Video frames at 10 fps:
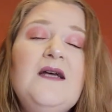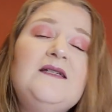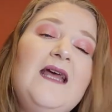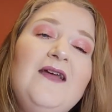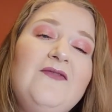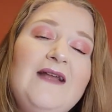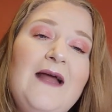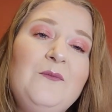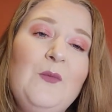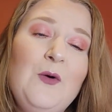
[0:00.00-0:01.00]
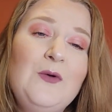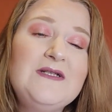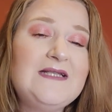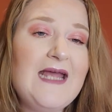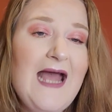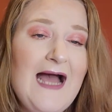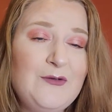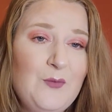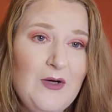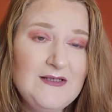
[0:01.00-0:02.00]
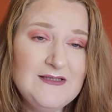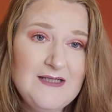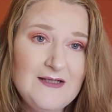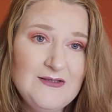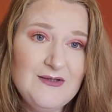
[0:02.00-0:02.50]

David and Maud, they had one son